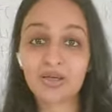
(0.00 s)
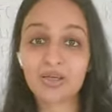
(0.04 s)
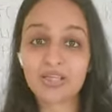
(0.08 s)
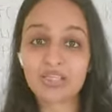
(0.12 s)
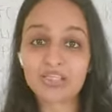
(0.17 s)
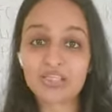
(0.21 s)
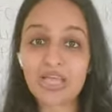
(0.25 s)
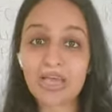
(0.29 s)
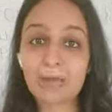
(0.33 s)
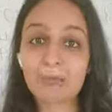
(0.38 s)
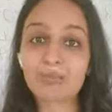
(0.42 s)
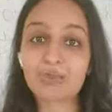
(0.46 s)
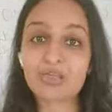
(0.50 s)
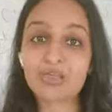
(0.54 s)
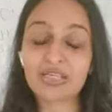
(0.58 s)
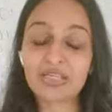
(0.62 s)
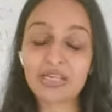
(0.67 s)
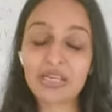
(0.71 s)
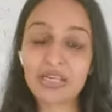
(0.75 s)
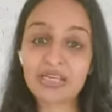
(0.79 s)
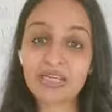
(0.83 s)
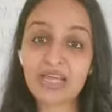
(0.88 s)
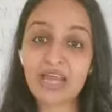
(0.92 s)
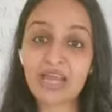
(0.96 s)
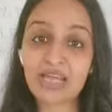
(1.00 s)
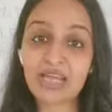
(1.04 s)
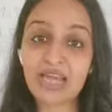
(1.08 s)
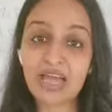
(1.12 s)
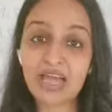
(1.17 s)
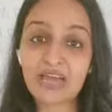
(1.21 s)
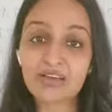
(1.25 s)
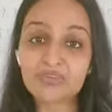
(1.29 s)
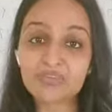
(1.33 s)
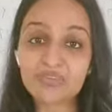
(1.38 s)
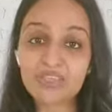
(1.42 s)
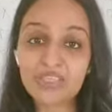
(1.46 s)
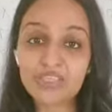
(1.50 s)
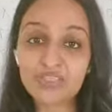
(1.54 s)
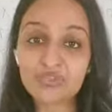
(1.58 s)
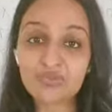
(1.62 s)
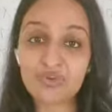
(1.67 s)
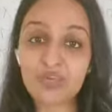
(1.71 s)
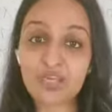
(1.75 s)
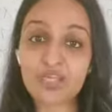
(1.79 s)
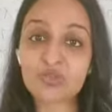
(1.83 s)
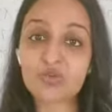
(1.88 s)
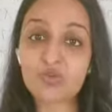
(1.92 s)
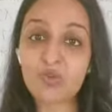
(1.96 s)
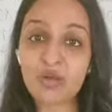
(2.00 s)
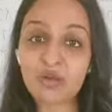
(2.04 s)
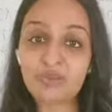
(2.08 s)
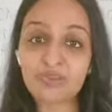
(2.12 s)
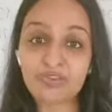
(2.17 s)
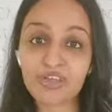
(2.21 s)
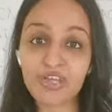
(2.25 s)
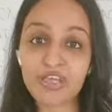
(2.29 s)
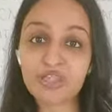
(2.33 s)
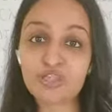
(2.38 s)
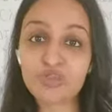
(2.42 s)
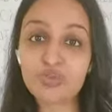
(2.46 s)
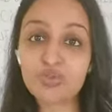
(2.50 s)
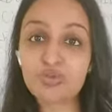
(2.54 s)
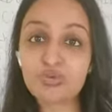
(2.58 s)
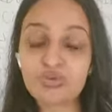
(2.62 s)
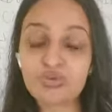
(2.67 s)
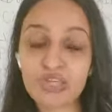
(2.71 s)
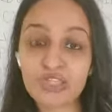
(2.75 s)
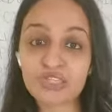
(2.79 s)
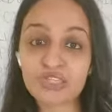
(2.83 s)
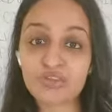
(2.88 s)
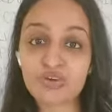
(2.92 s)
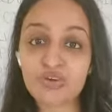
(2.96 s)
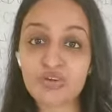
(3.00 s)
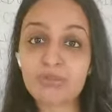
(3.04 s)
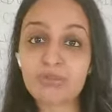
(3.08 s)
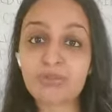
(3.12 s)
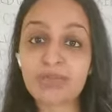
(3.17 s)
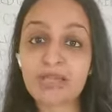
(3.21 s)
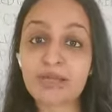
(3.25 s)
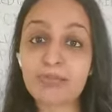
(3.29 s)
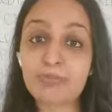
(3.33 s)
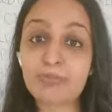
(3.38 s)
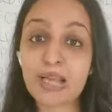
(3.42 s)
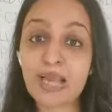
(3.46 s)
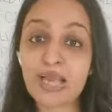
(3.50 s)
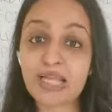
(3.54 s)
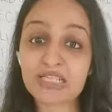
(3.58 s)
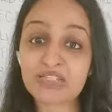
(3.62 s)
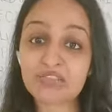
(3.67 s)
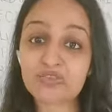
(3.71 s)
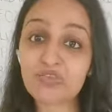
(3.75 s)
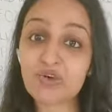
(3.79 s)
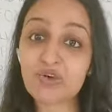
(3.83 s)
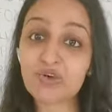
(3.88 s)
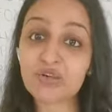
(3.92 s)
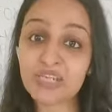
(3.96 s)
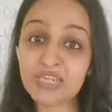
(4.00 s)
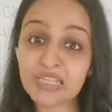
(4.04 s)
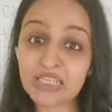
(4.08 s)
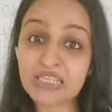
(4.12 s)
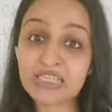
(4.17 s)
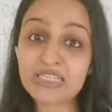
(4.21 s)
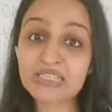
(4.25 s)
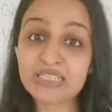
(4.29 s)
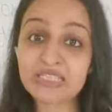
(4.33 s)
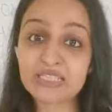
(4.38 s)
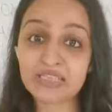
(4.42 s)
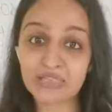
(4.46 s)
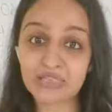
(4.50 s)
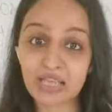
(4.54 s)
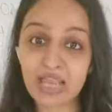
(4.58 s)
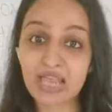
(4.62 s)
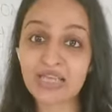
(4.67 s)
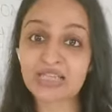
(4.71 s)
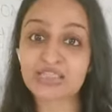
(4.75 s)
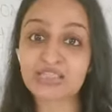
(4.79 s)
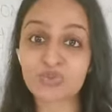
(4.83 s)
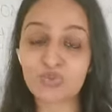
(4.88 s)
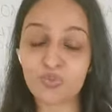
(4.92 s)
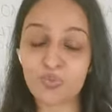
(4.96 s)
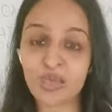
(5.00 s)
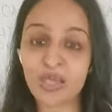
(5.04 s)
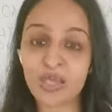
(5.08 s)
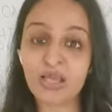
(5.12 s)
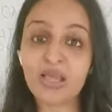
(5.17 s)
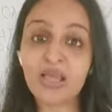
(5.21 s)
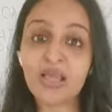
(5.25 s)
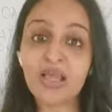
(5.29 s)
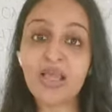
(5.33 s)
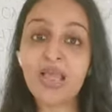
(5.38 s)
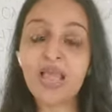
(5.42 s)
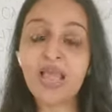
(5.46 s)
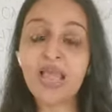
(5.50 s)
in chapter 10, I have these phase 1, phase 2, phase 3 meal plans for East as well.